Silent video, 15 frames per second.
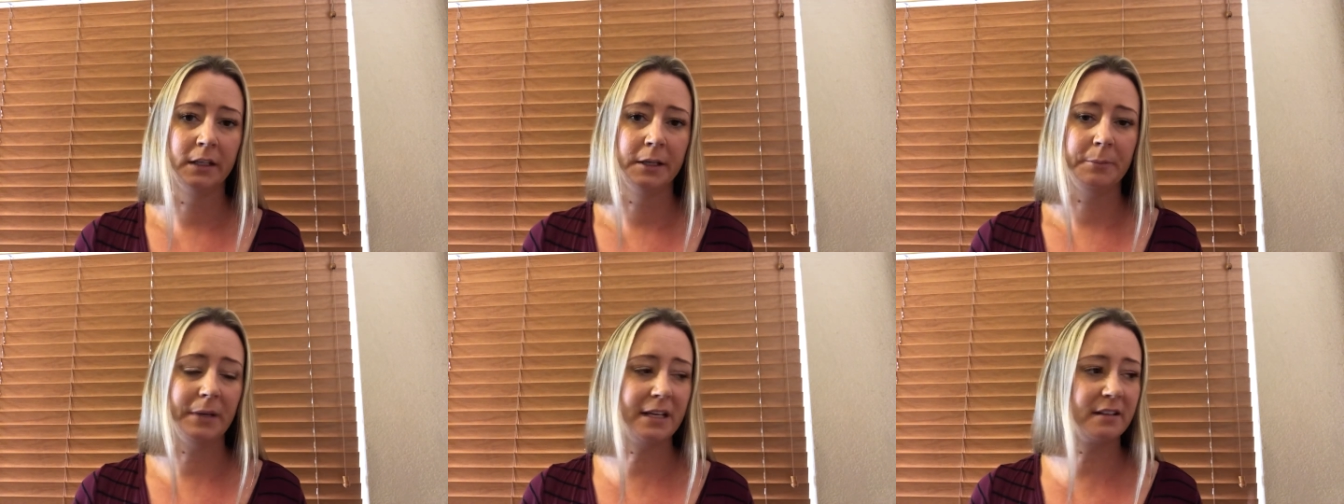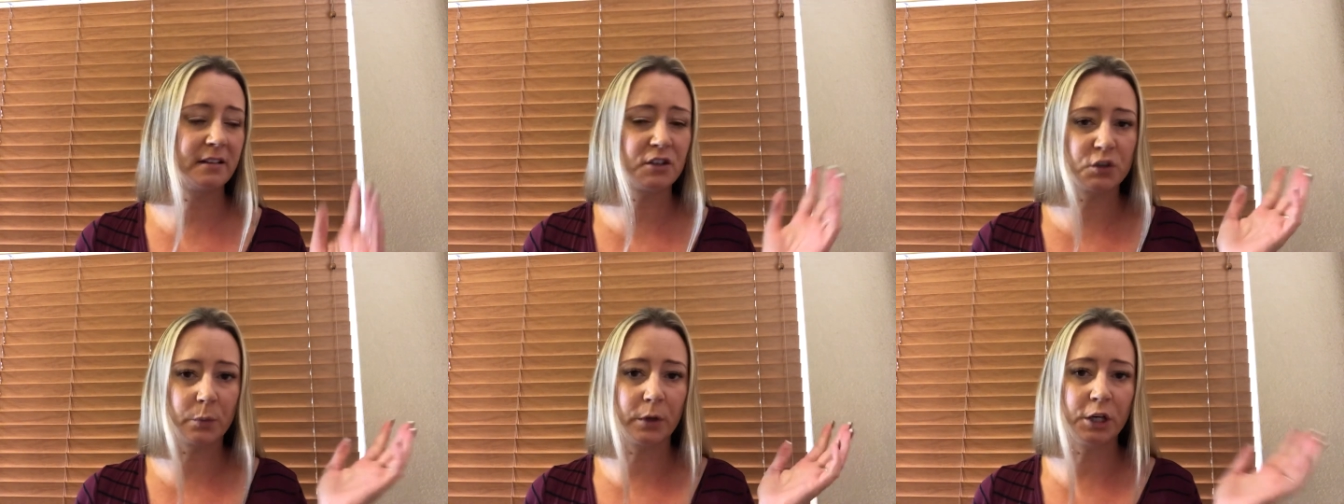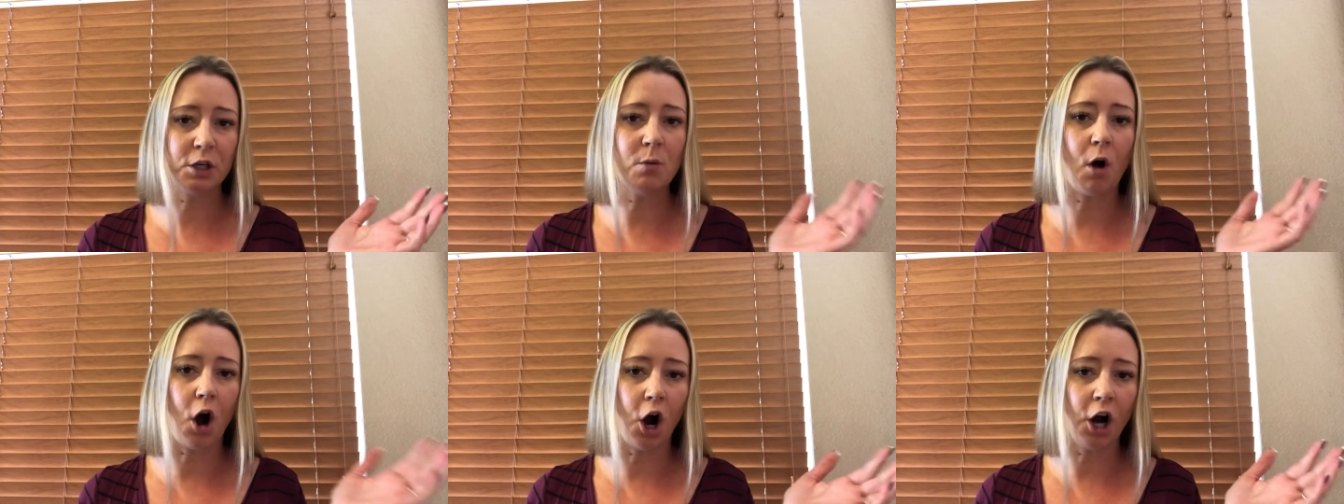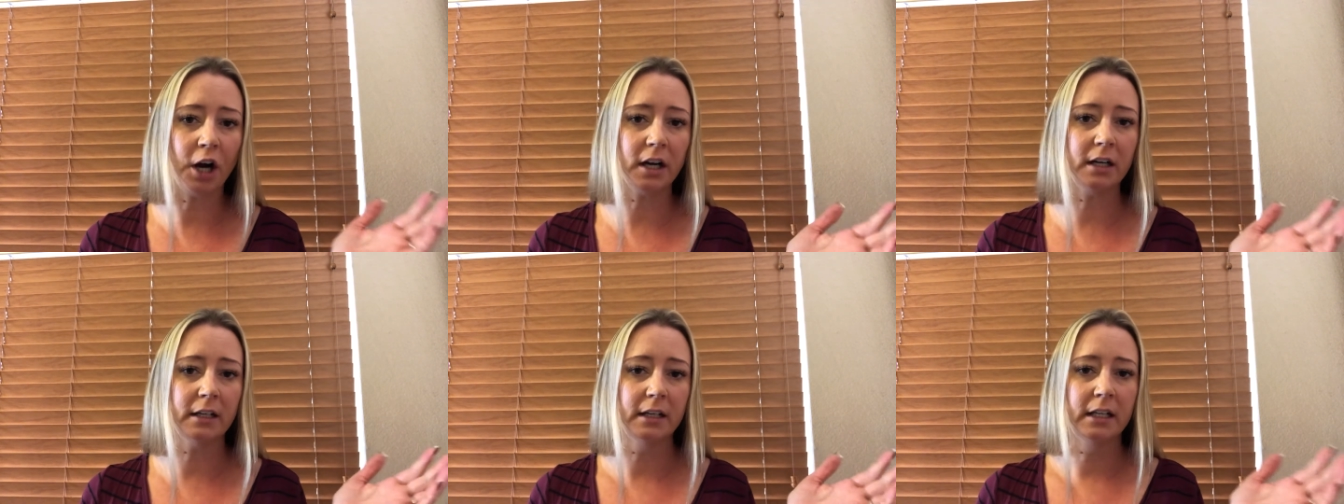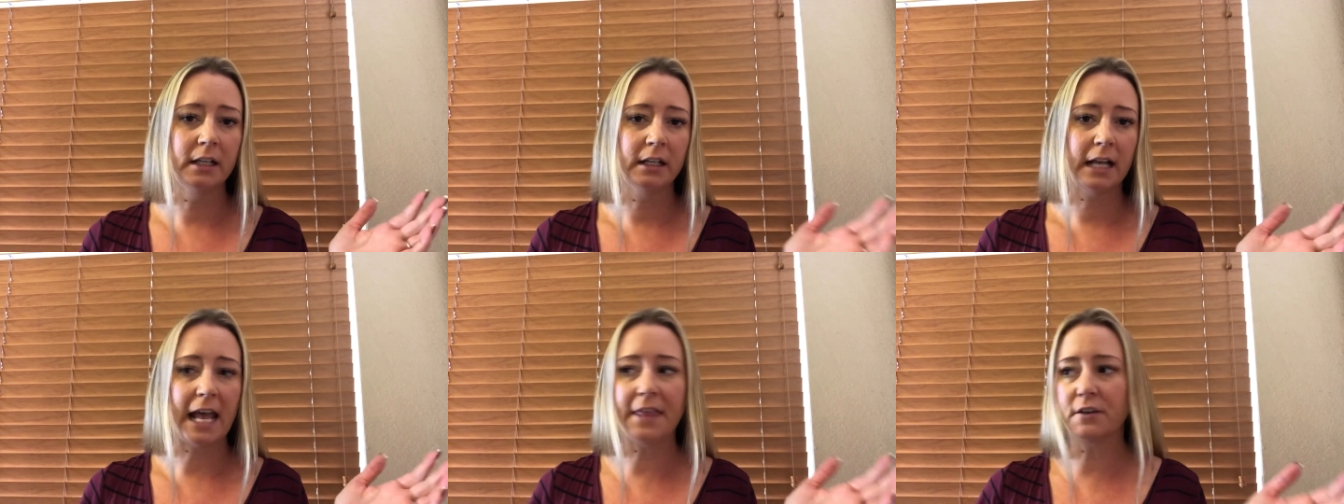Because there's where you are,
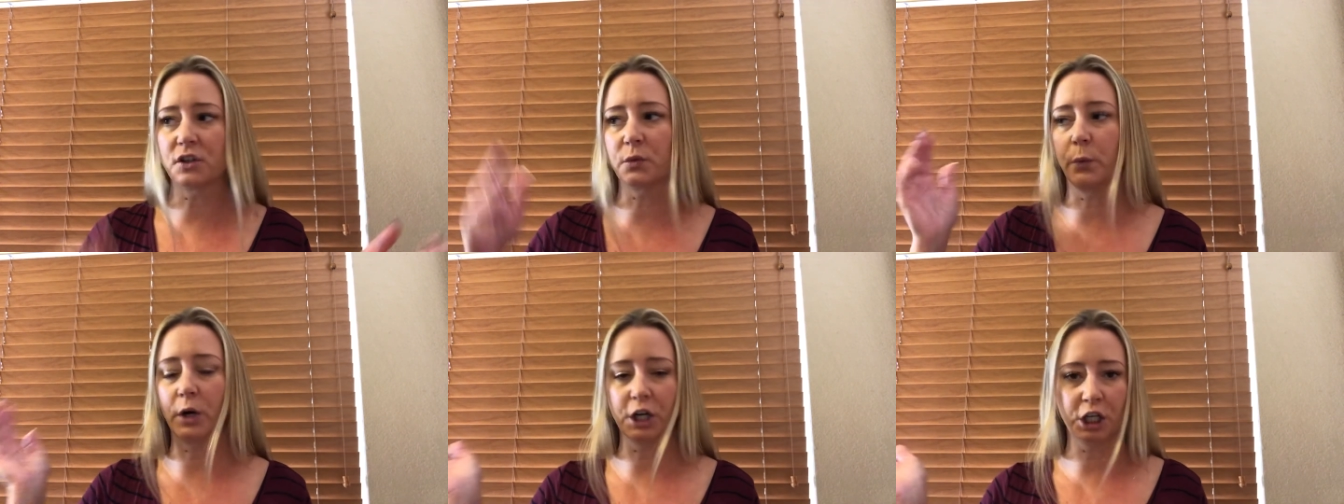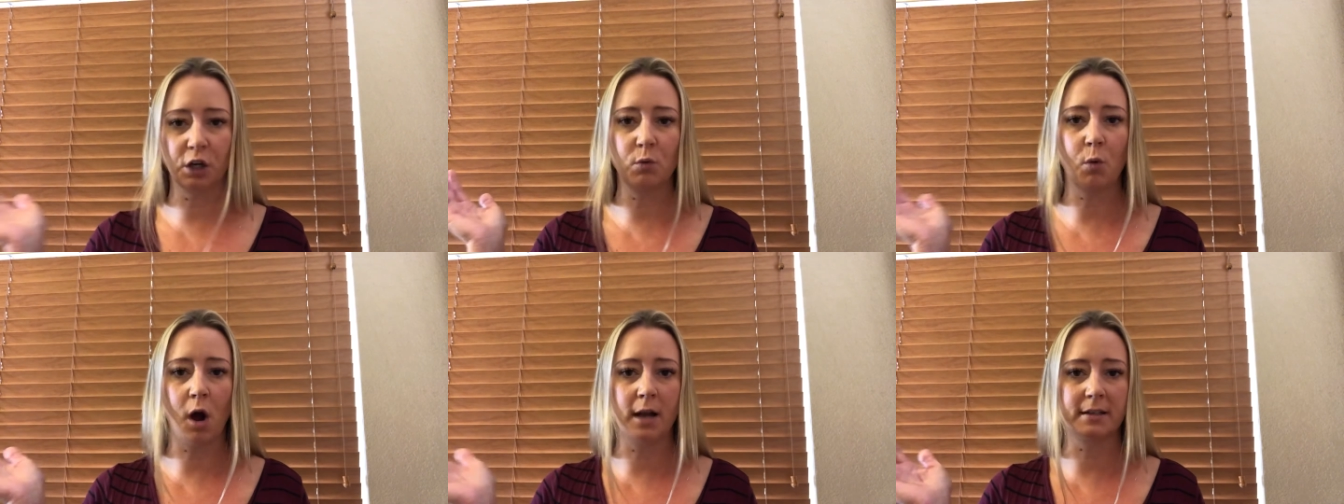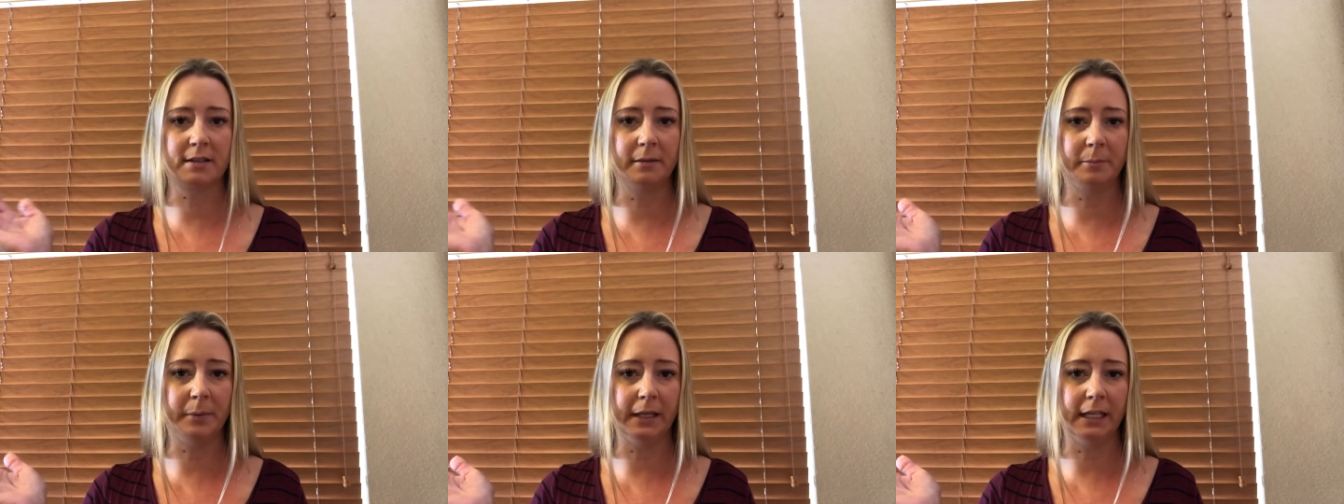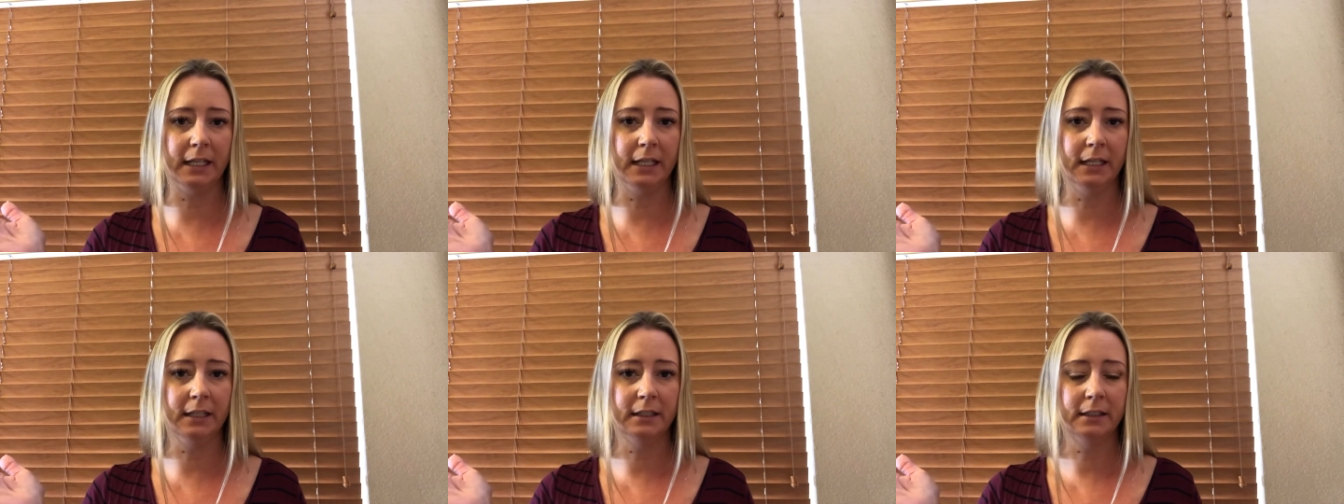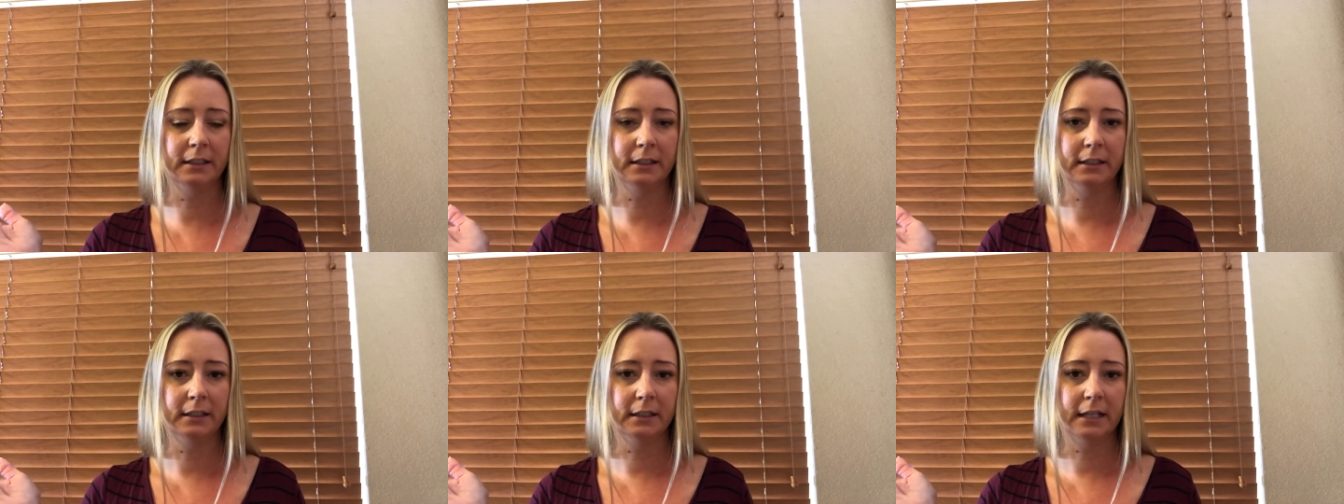and there's where you want to be,
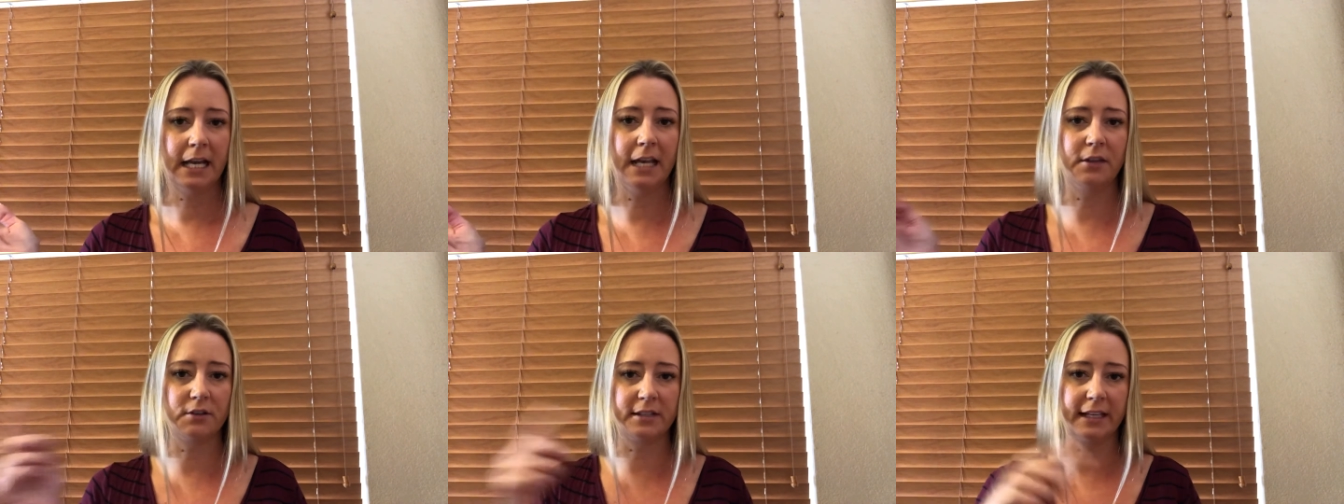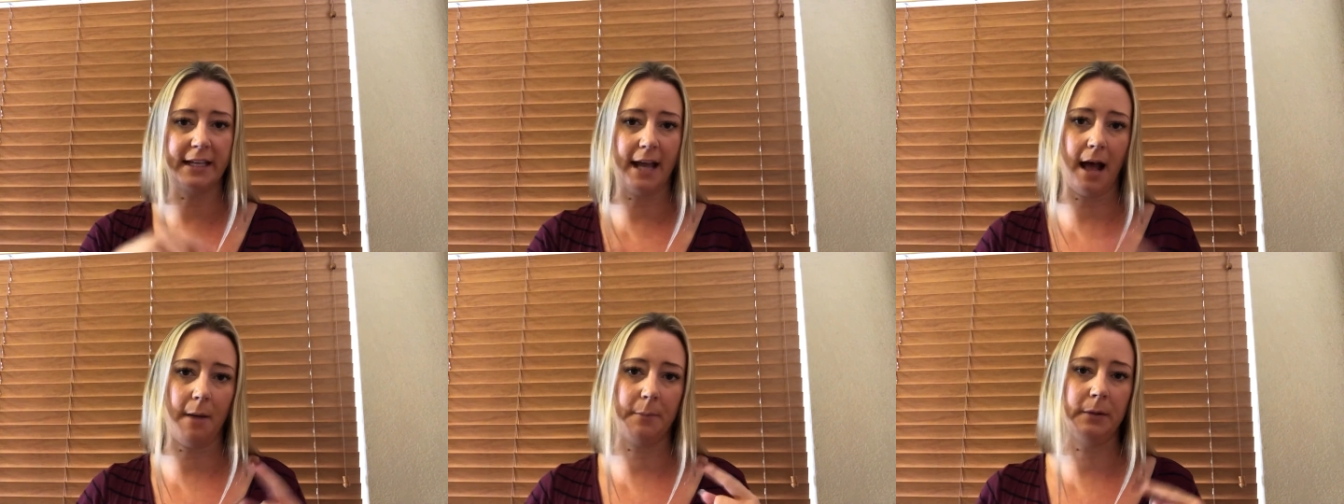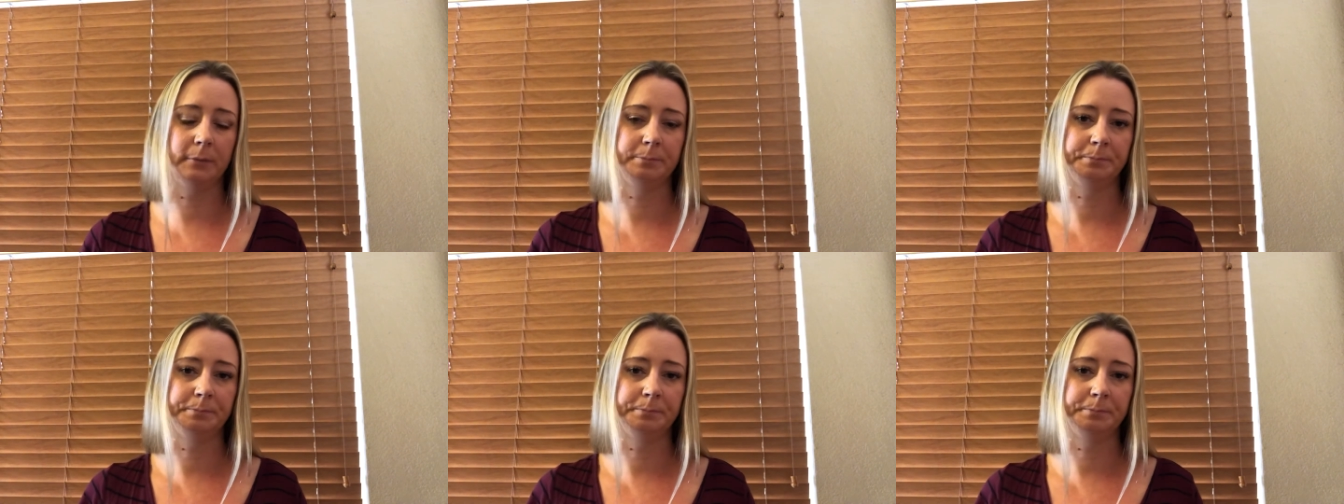and there's a gap.